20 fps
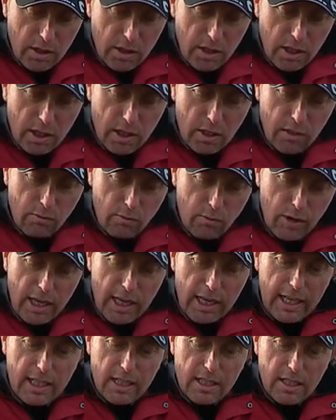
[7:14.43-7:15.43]
you know,
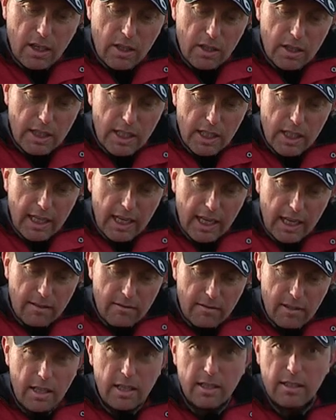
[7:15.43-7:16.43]
really enticing again,
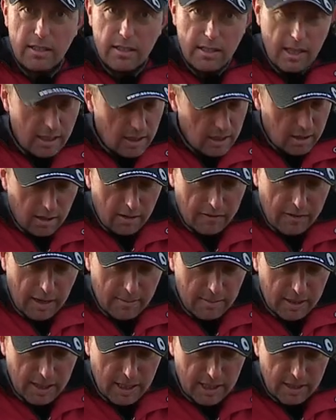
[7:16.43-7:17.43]
and they don't half
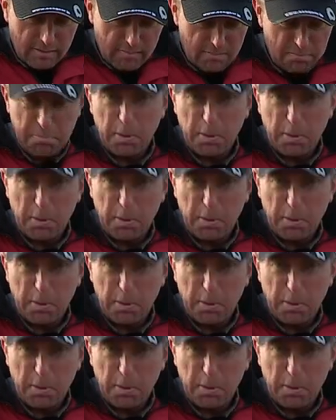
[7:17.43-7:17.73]
hammer that.